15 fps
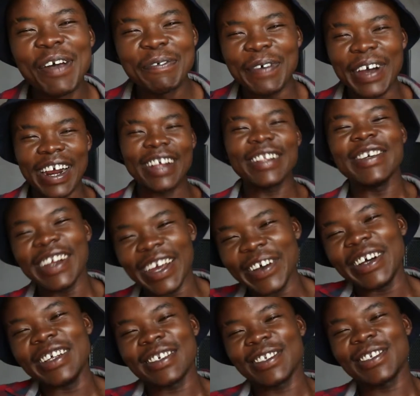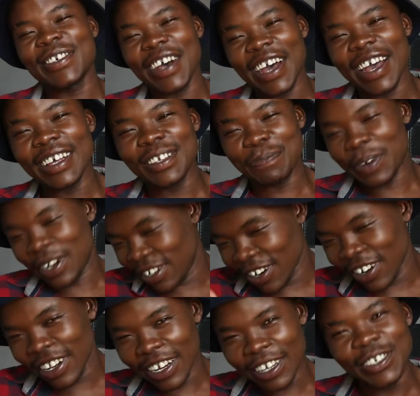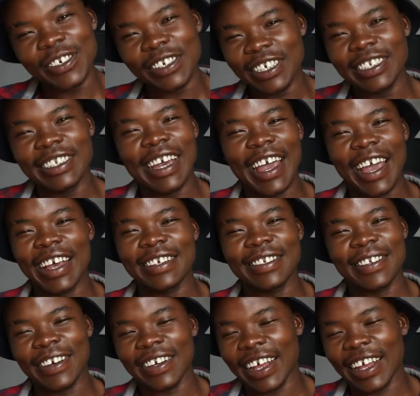But I do that once or twice, but not literally in the ass. Though.